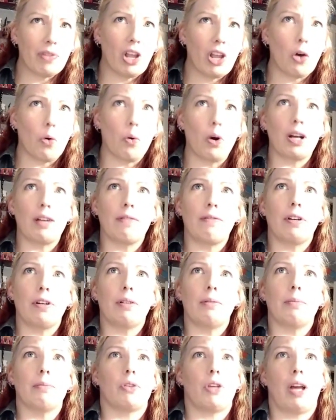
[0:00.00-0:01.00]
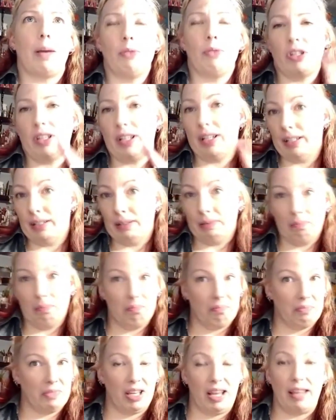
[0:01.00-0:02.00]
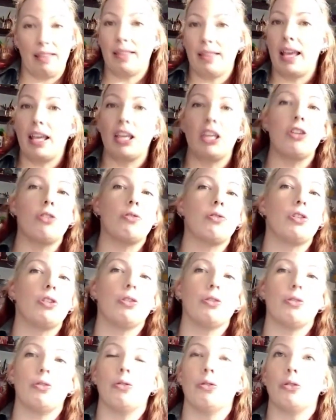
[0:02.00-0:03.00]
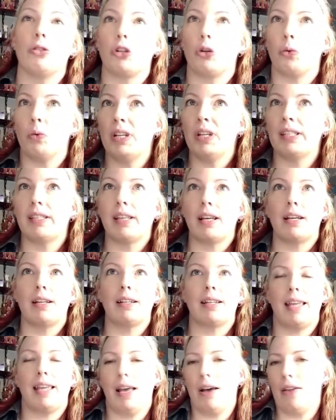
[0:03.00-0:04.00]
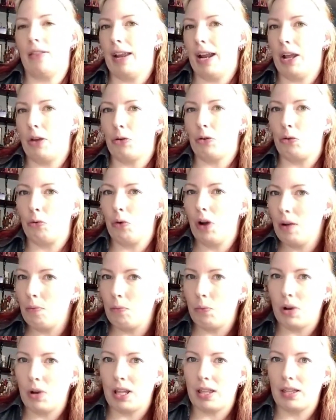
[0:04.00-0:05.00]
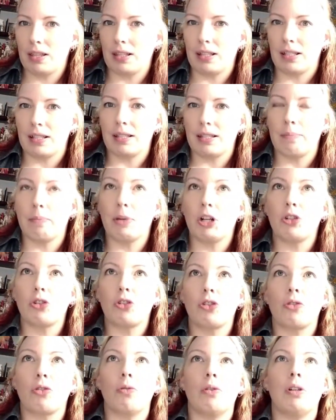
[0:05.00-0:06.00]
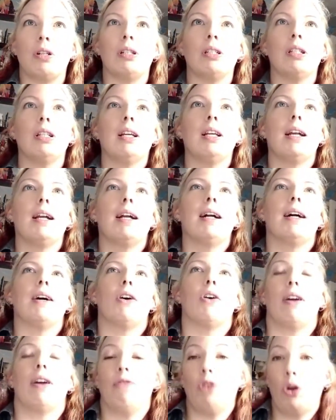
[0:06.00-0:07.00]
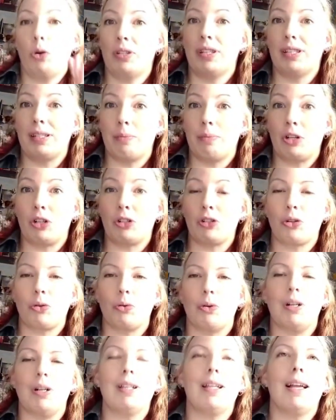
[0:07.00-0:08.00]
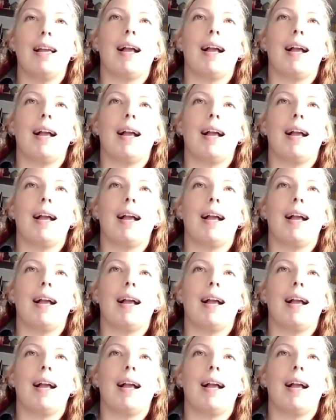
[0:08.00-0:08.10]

One of them, so I'm just going to say thank you to Teresa, a gal that I grew up with since middle school, or I've known since middle school.